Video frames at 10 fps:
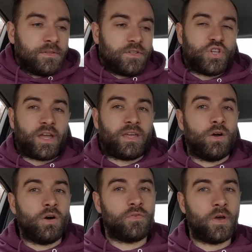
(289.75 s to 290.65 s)
to check it
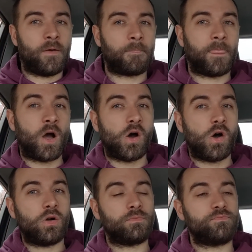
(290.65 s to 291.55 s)
over
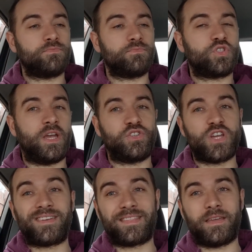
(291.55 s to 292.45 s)
or change
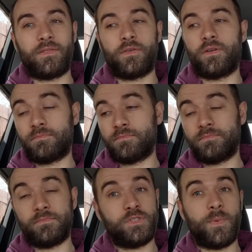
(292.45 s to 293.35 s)
anything that
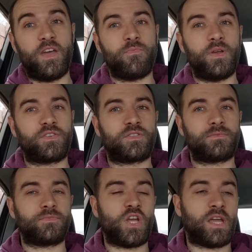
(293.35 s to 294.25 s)
you may have missed
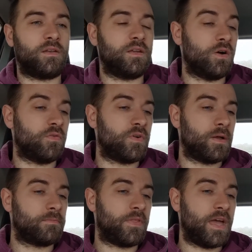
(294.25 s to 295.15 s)
checking it
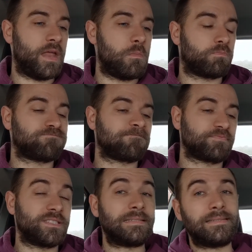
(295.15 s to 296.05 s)
over, then
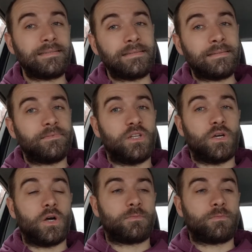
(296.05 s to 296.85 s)
it